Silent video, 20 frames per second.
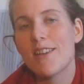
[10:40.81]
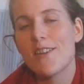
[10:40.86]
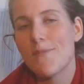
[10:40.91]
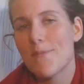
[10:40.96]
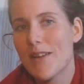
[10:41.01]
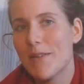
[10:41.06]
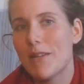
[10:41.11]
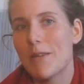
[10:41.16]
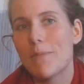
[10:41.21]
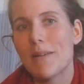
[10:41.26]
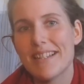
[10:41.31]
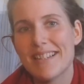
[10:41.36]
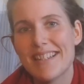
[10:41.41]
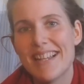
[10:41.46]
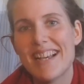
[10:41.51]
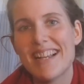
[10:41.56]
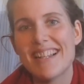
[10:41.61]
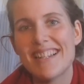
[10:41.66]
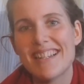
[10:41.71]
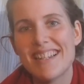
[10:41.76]
maybe bust
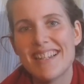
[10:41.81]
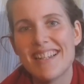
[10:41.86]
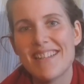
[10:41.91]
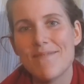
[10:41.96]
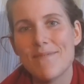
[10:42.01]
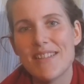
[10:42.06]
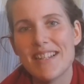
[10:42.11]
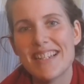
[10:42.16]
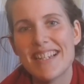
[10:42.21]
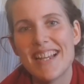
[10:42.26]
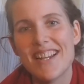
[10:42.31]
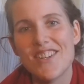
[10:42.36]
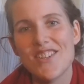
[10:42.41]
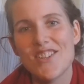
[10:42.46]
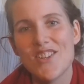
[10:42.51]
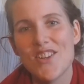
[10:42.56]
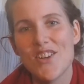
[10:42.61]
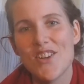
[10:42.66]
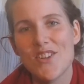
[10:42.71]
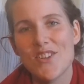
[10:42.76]
out a
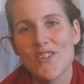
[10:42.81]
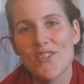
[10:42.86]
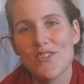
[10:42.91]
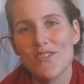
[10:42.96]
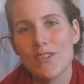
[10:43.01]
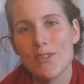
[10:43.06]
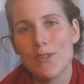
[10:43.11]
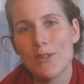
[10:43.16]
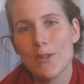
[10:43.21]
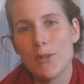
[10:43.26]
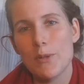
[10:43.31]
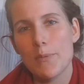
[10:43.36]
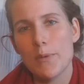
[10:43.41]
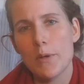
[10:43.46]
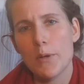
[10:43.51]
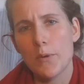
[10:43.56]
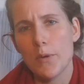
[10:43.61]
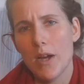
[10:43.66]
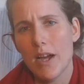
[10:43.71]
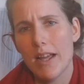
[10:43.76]
journal, do a little
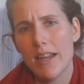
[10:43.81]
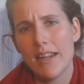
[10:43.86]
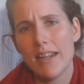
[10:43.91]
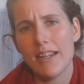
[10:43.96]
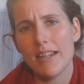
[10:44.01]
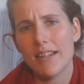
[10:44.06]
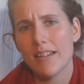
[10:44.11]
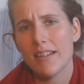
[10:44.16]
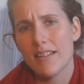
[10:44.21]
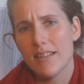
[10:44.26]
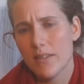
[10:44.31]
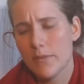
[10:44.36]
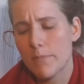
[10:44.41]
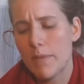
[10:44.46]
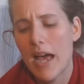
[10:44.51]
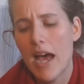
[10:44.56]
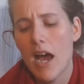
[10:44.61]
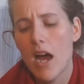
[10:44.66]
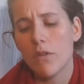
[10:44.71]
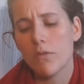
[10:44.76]
bit of writing. It's a
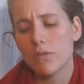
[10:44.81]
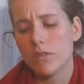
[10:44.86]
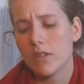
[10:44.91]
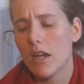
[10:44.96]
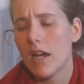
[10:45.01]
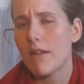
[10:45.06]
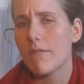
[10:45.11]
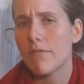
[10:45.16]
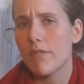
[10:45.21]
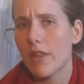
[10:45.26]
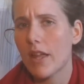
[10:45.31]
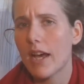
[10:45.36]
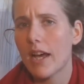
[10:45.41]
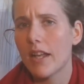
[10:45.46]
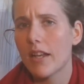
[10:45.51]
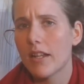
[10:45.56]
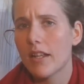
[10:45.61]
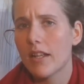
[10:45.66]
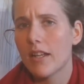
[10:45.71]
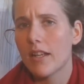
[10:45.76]
powerful time for
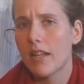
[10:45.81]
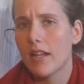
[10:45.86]
that.